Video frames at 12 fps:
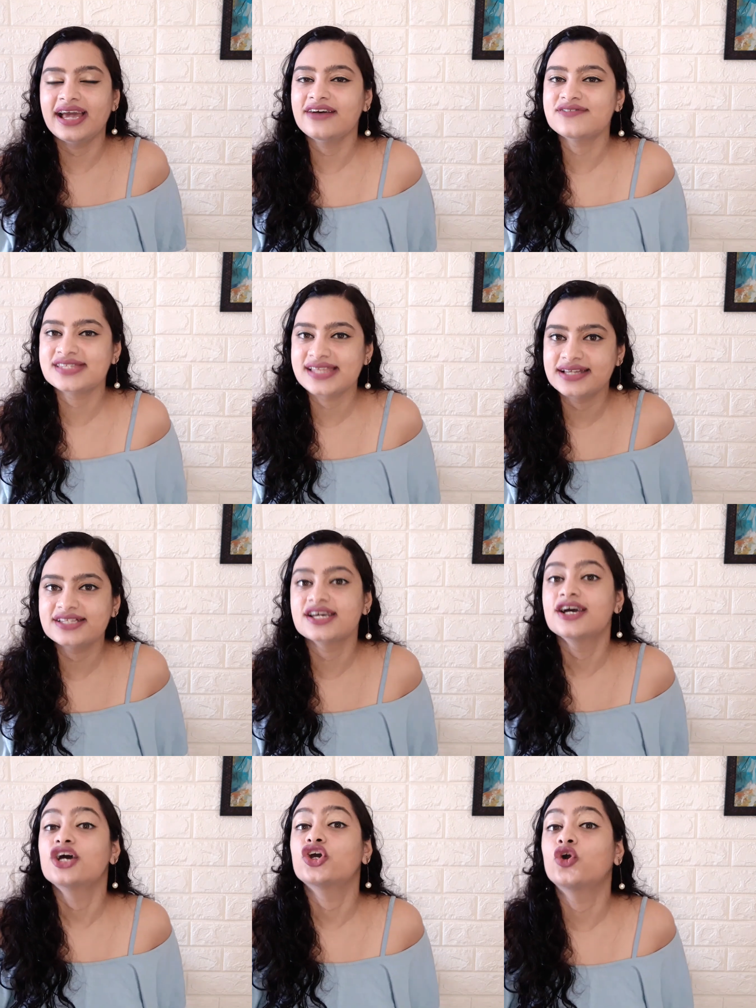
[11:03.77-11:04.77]
have sent
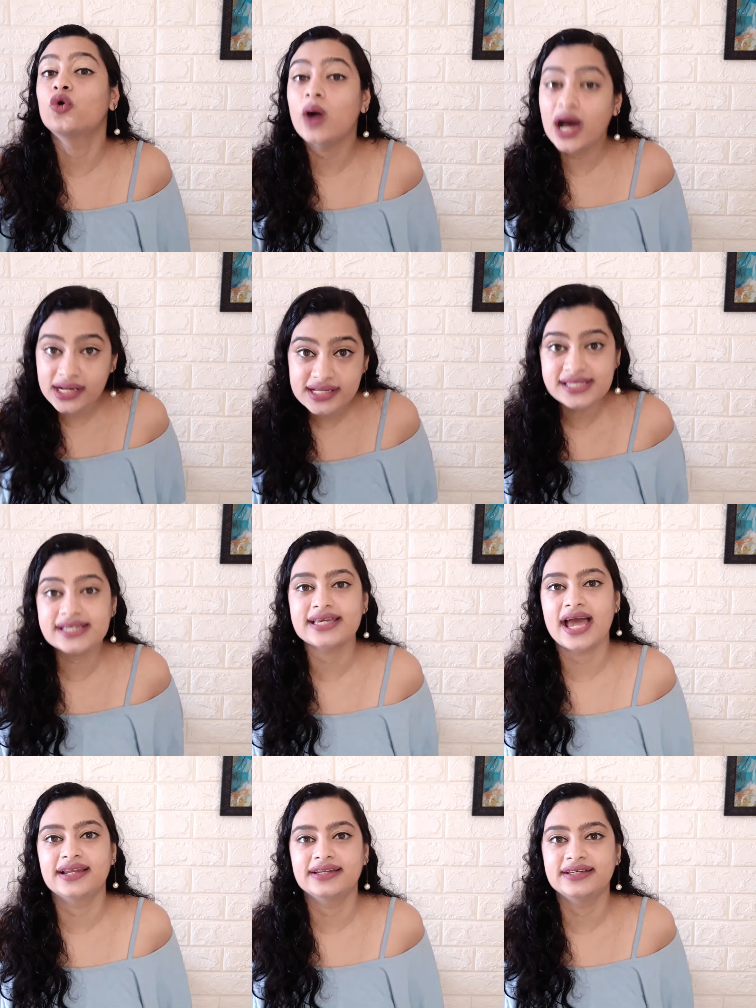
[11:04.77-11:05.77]
quality
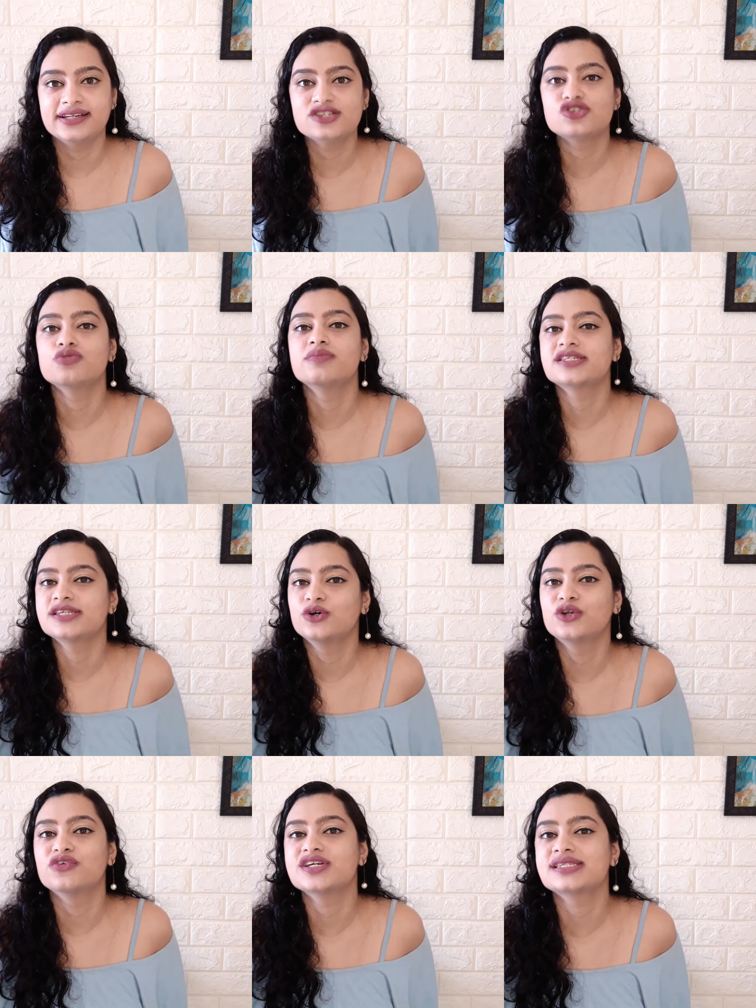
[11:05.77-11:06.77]
candidates to Miss
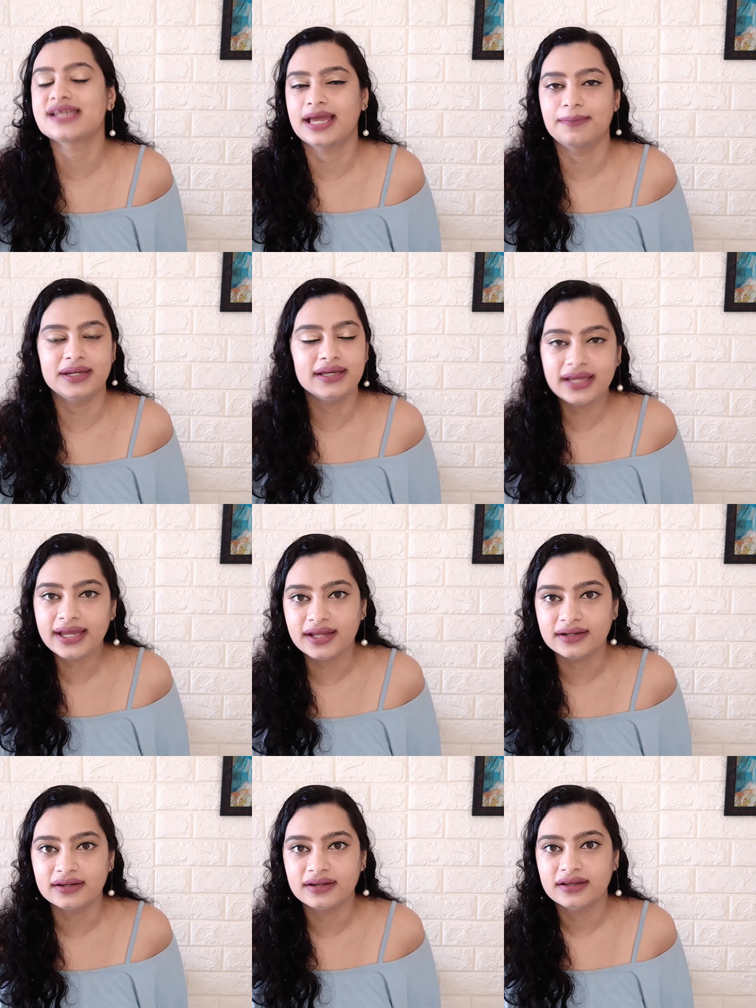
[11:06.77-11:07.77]
Universe time and
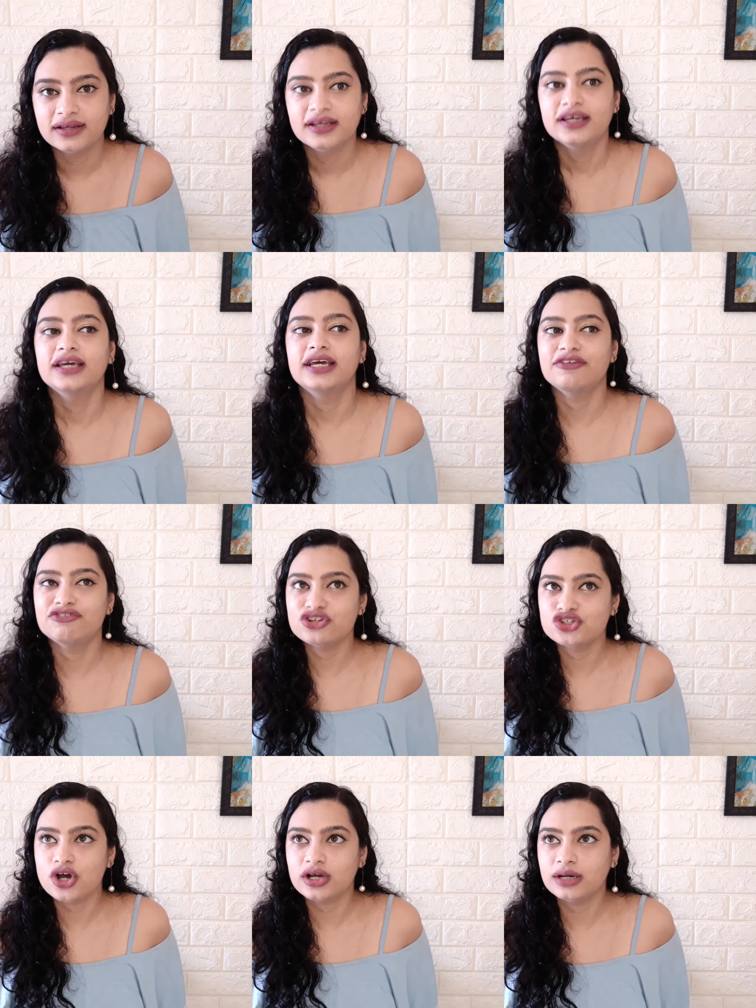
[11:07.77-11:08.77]
again. If you
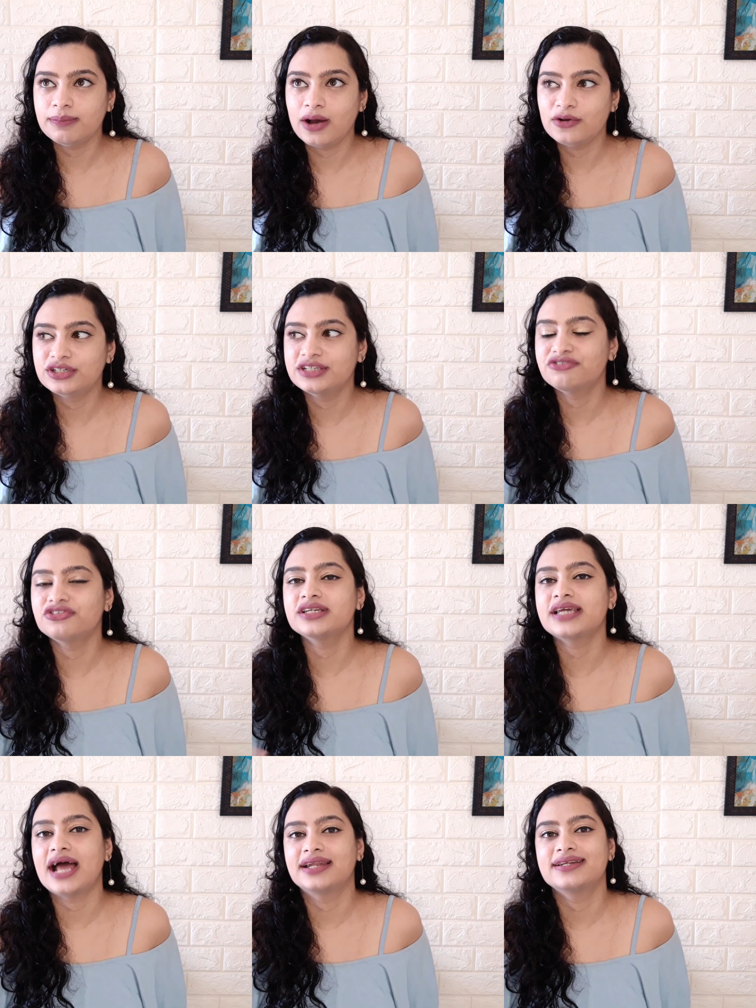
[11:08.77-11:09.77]
talk about different
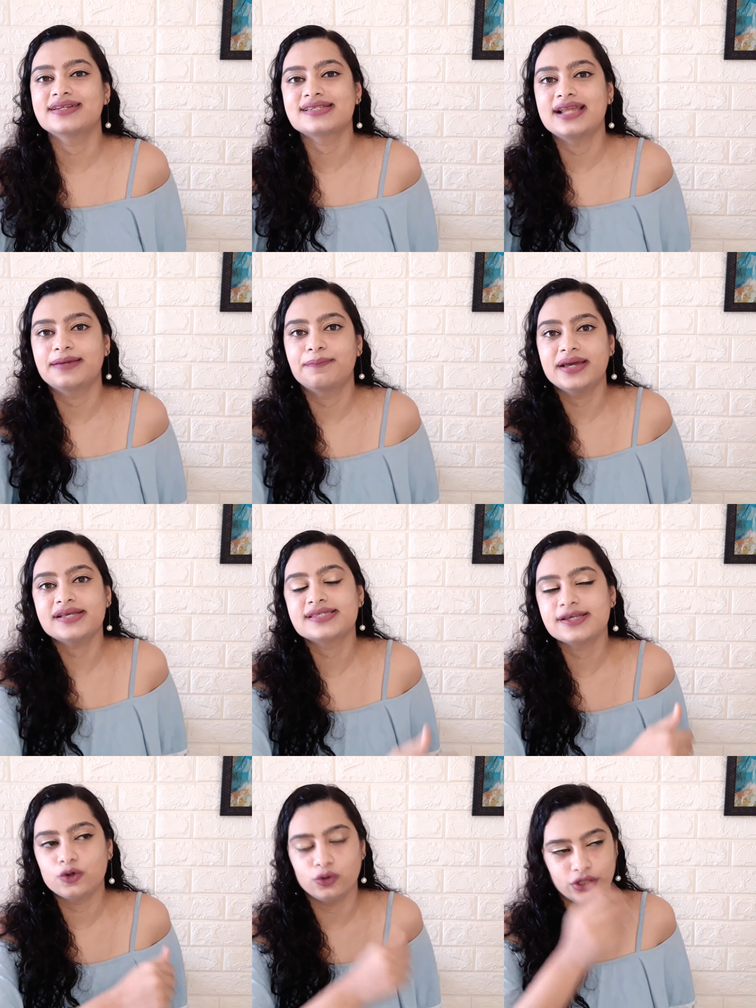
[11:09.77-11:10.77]
candidates like
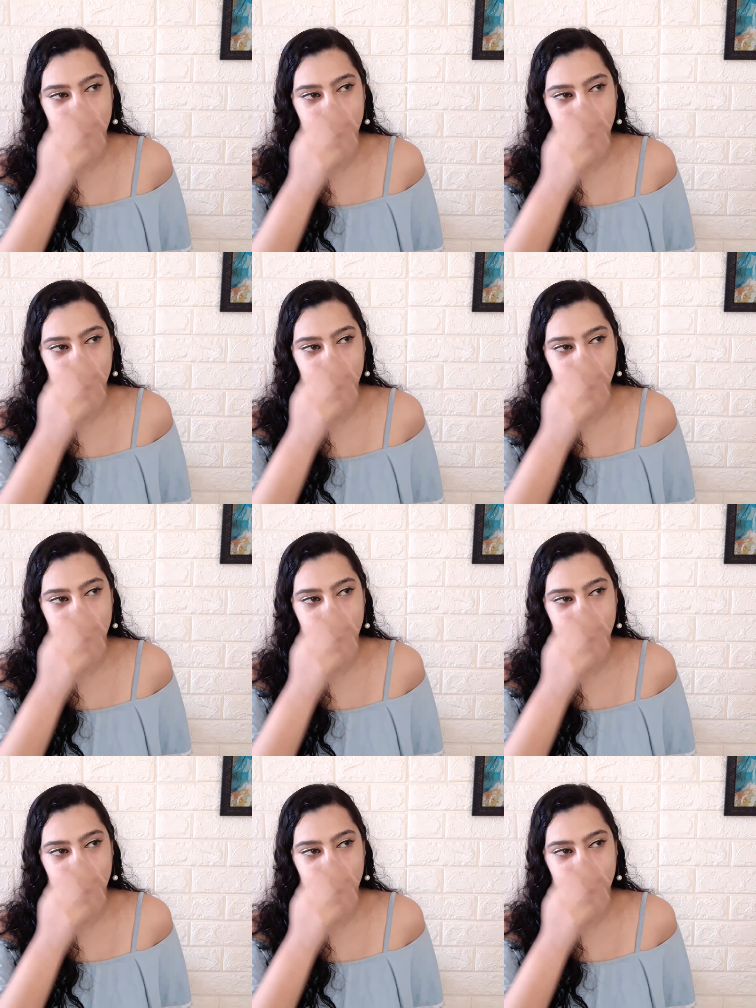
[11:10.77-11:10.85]
Mexico,